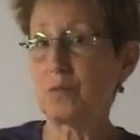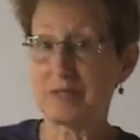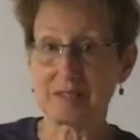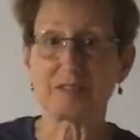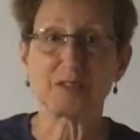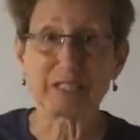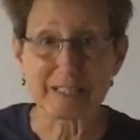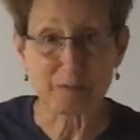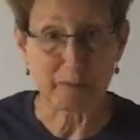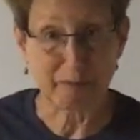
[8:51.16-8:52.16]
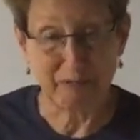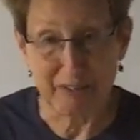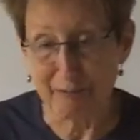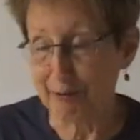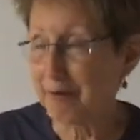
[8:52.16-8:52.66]
delirious with
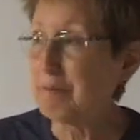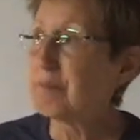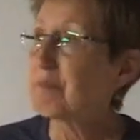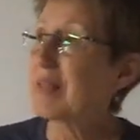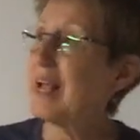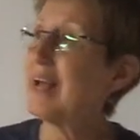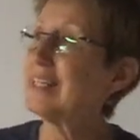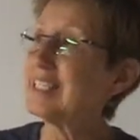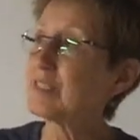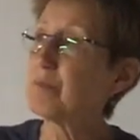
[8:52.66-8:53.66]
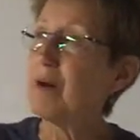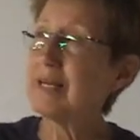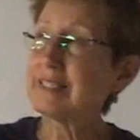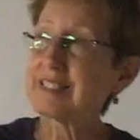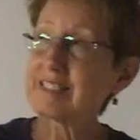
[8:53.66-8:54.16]
fever, and he
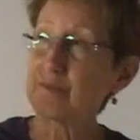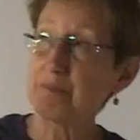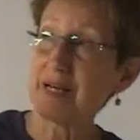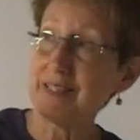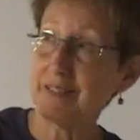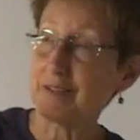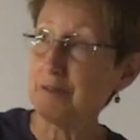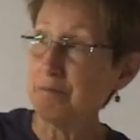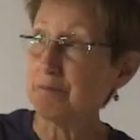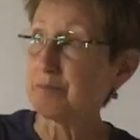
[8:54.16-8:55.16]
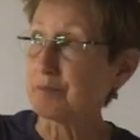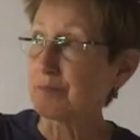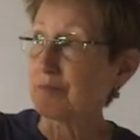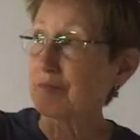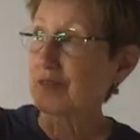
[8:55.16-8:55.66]
spotted a spider,
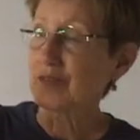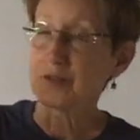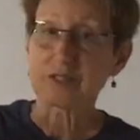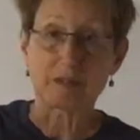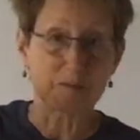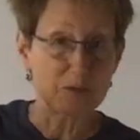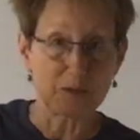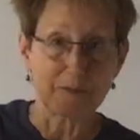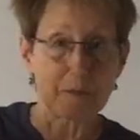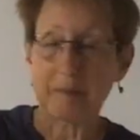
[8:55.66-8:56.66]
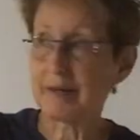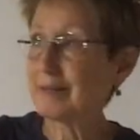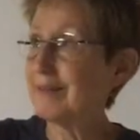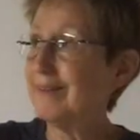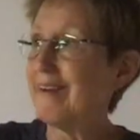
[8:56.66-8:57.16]
or some sort of a
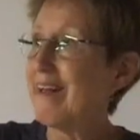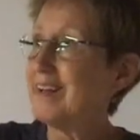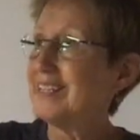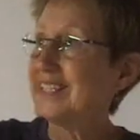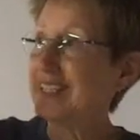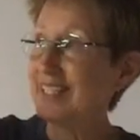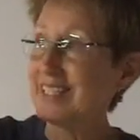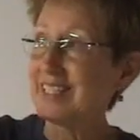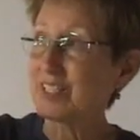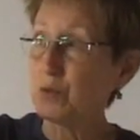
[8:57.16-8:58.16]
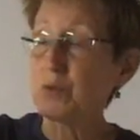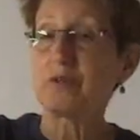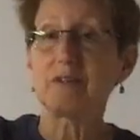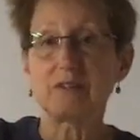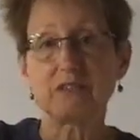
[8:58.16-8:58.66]
bug, in the
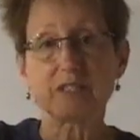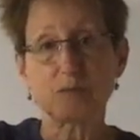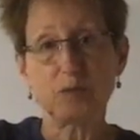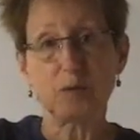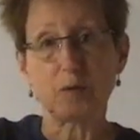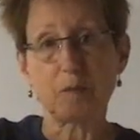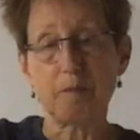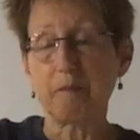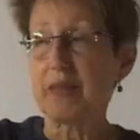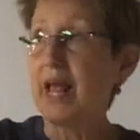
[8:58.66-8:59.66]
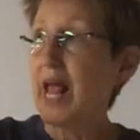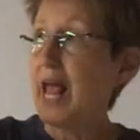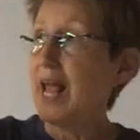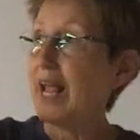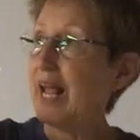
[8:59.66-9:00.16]
corner of his room,
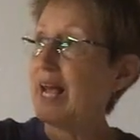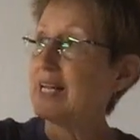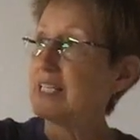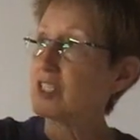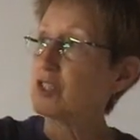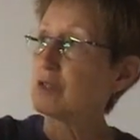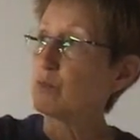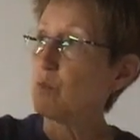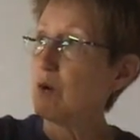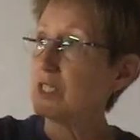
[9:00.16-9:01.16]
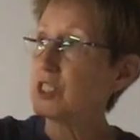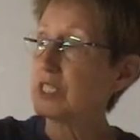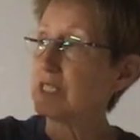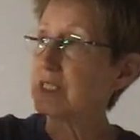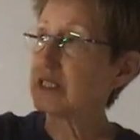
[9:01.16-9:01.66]
and he started
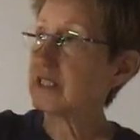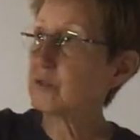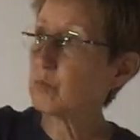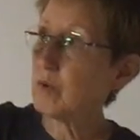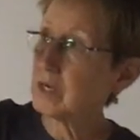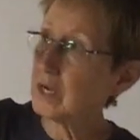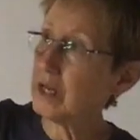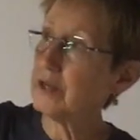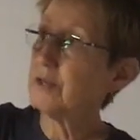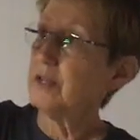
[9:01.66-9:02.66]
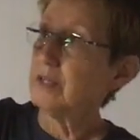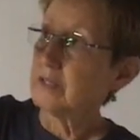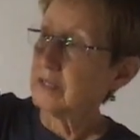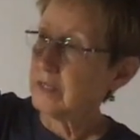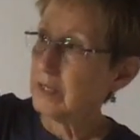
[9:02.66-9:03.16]
watching it as it swung on
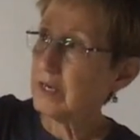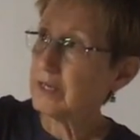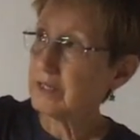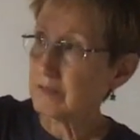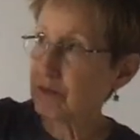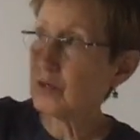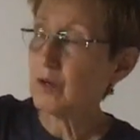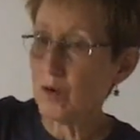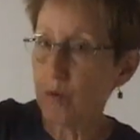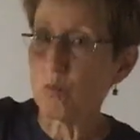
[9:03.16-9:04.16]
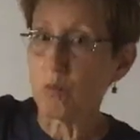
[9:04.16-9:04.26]
a